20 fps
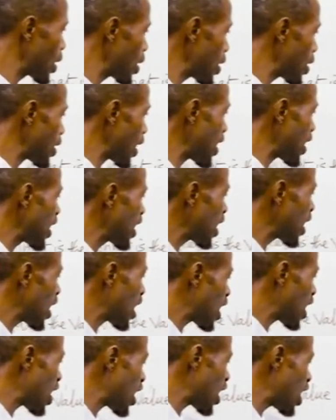They said,
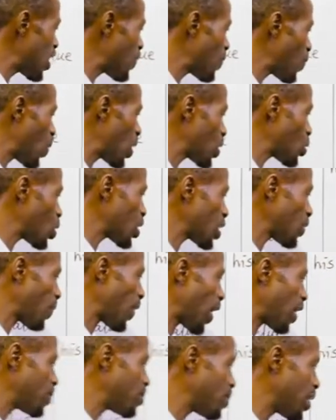if
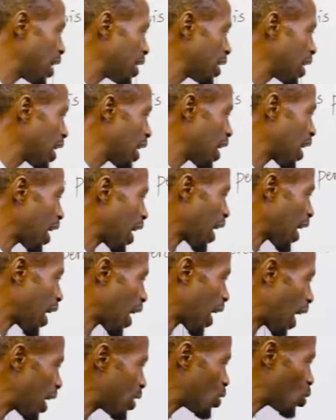125 men
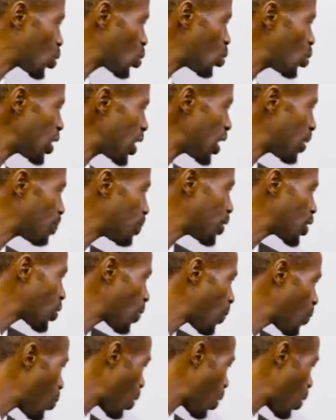can do a piece of